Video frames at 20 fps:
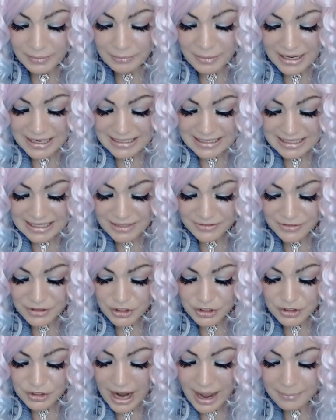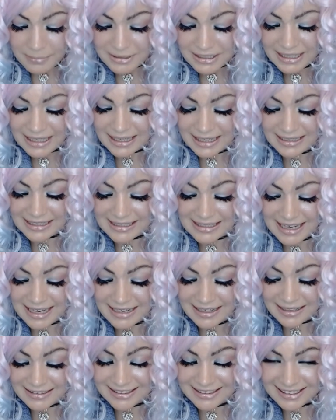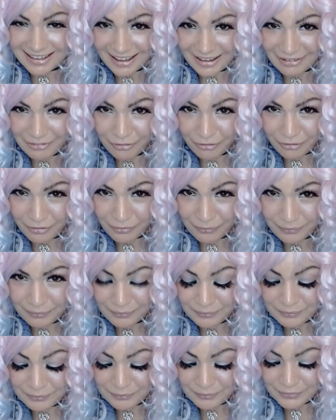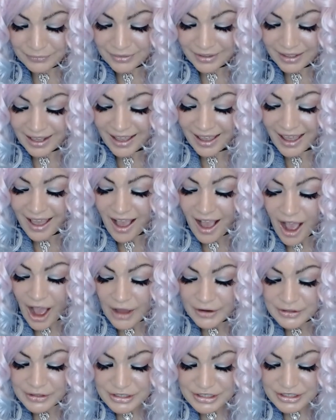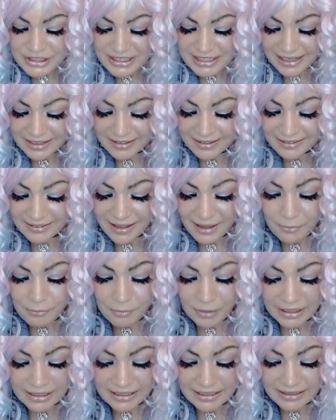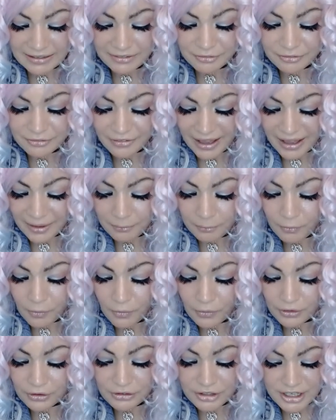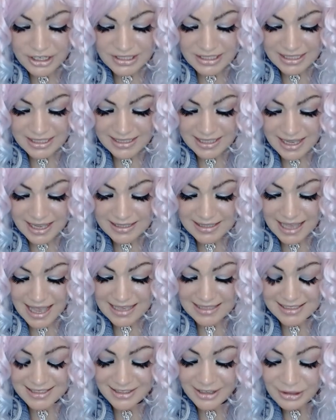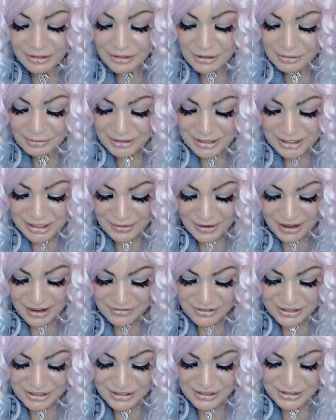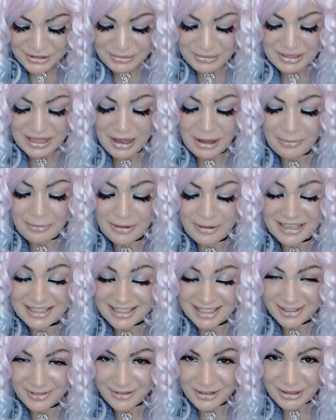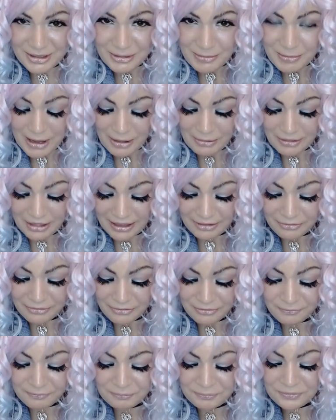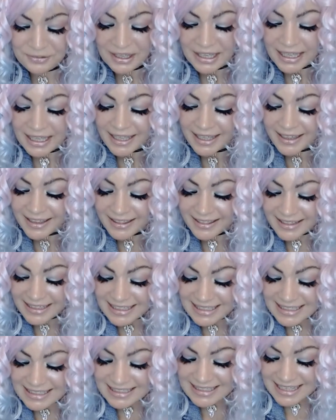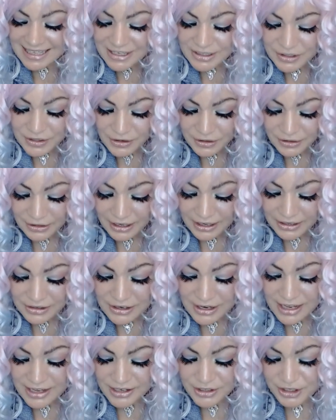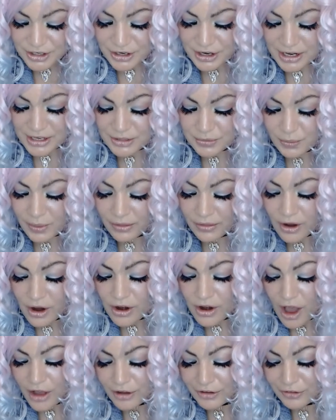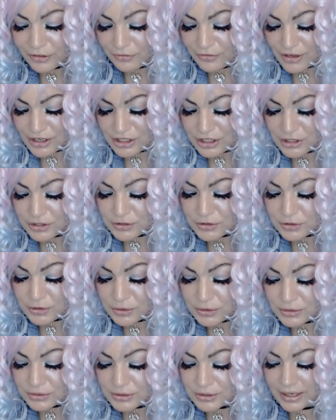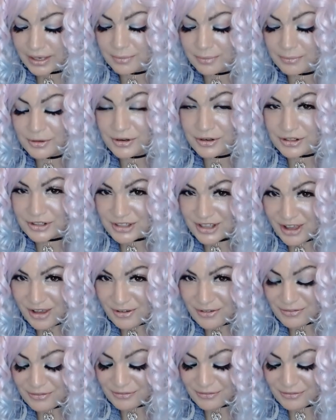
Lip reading: Pisces feels trapped in a dead-end life. Understand that money, fame, or career success has nothing whatsoever to do with how Pisces feels about life. The key to his or her inner nature is whether or not your fish is true to him or herself.